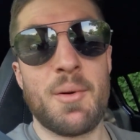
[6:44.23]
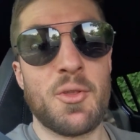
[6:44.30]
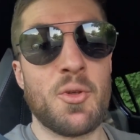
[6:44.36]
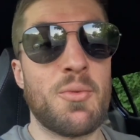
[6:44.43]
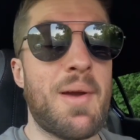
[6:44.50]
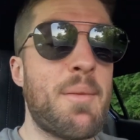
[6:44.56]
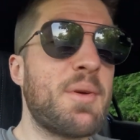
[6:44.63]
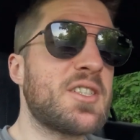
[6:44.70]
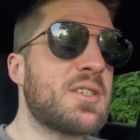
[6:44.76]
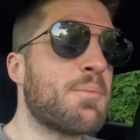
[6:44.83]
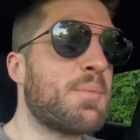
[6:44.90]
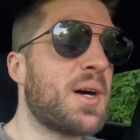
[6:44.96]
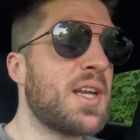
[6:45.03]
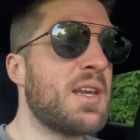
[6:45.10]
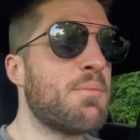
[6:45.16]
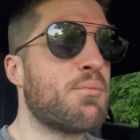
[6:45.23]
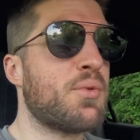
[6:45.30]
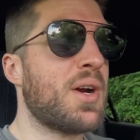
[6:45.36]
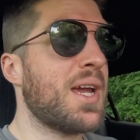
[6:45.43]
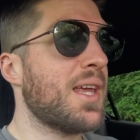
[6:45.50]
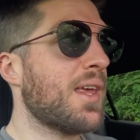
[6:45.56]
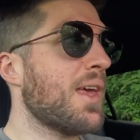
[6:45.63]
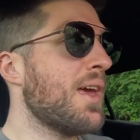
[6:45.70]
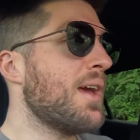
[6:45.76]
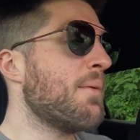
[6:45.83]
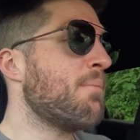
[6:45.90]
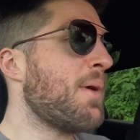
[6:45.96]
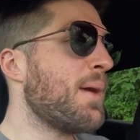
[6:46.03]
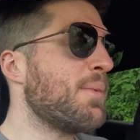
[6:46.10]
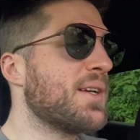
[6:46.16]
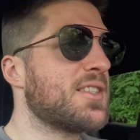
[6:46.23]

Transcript: I thought maybe it's a binding brake, maybe